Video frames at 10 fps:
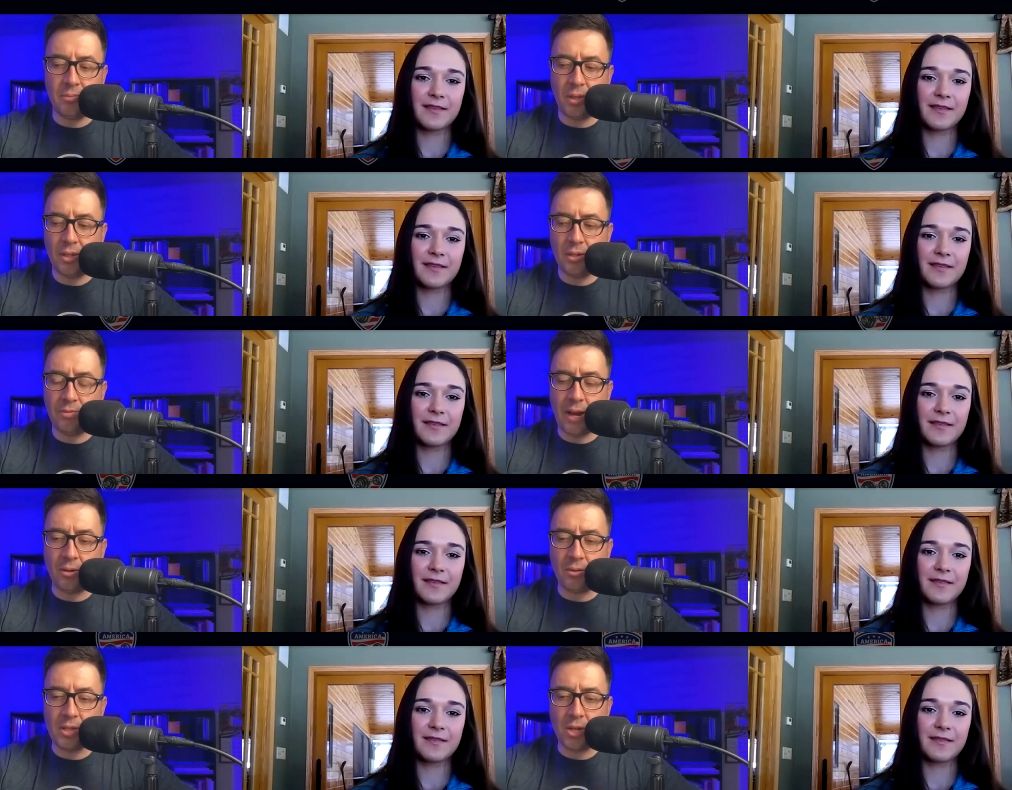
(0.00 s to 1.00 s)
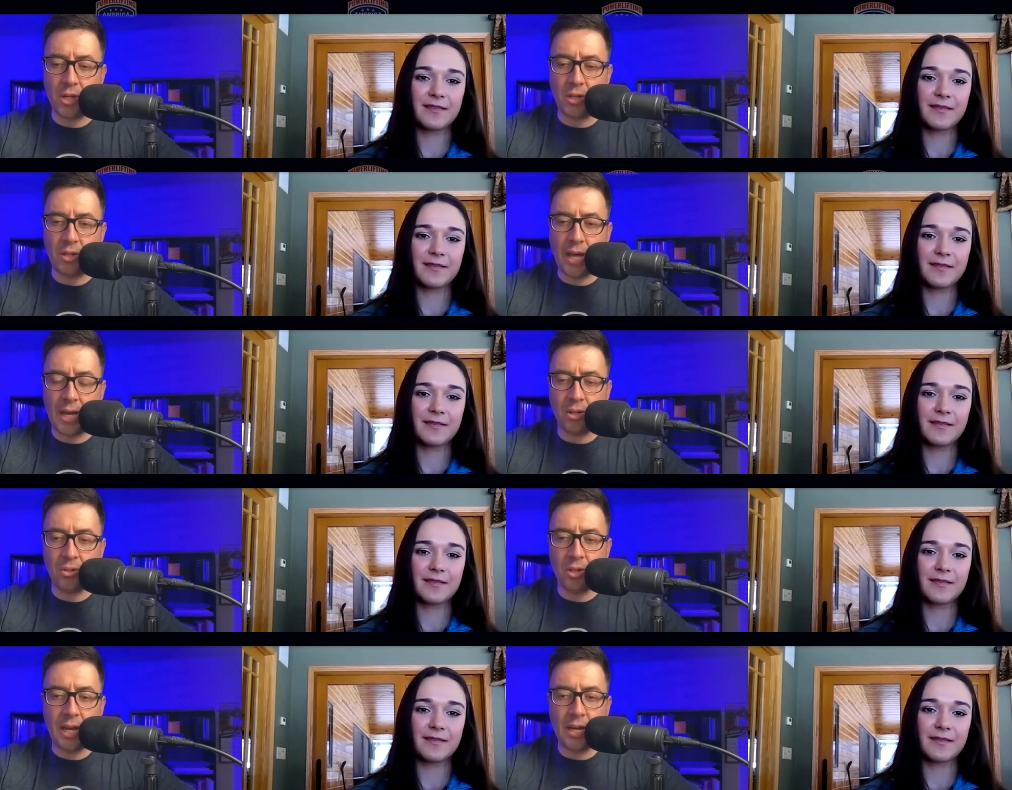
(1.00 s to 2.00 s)
Speaker 1: the final session that included
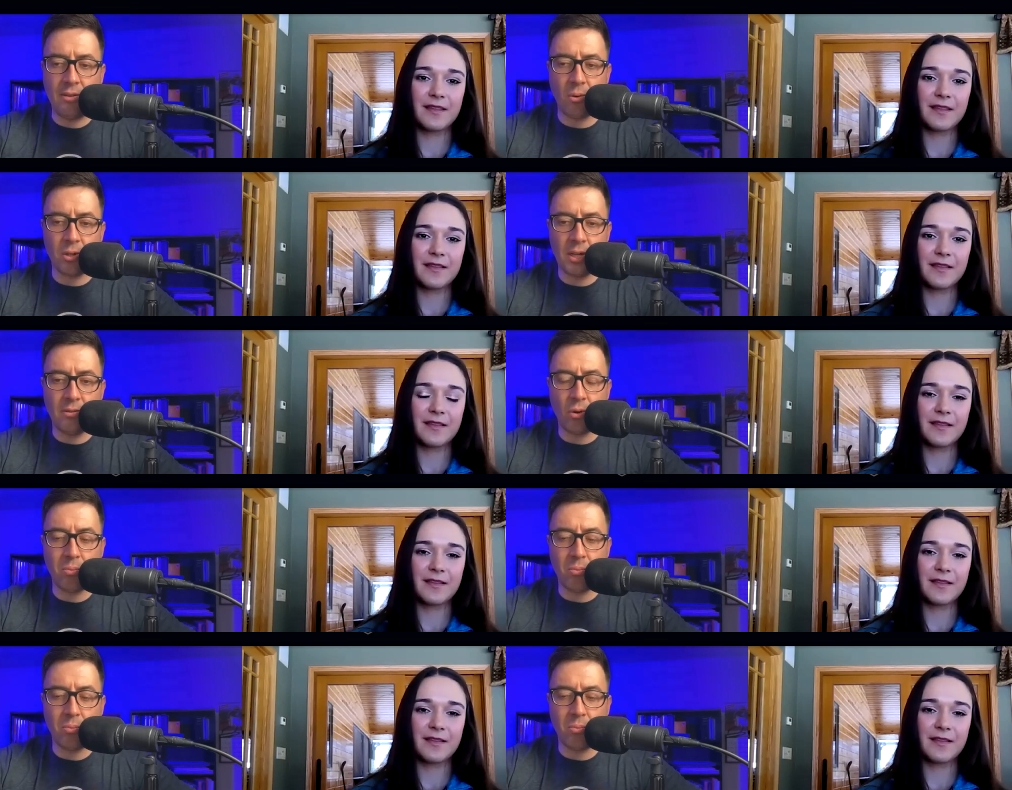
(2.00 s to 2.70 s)
the 84s, 84